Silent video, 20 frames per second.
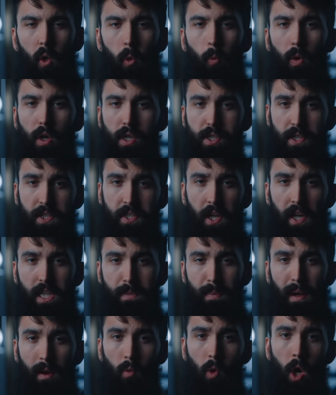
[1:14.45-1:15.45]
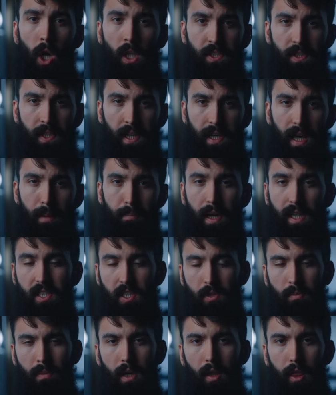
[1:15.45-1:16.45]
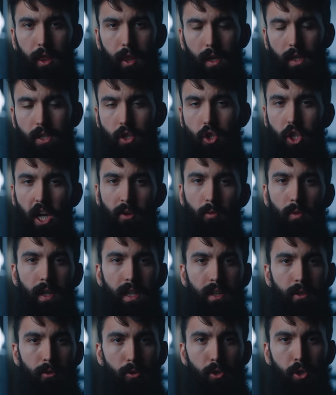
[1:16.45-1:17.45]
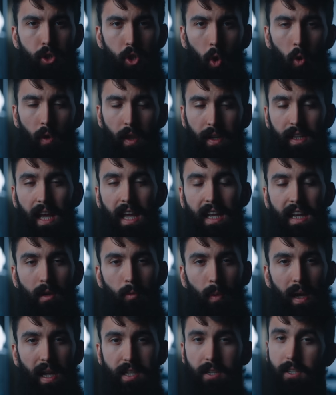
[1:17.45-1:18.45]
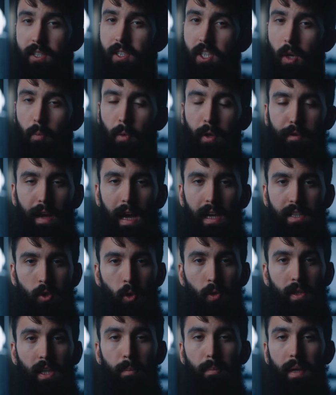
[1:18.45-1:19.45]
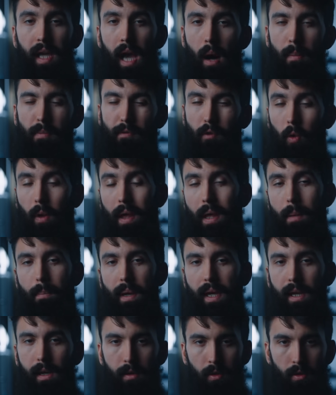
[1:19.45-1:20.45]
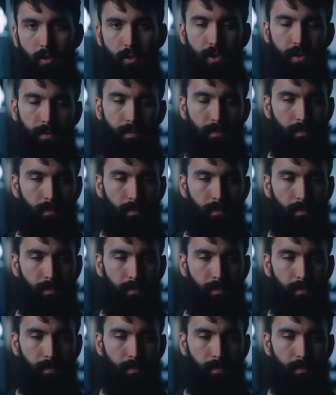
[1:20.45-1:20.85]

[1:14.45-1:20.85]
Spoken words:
Whereas the studies by Rosnick and by Smith generally do show that gaining weight somewhat faster can be helpful in beginners.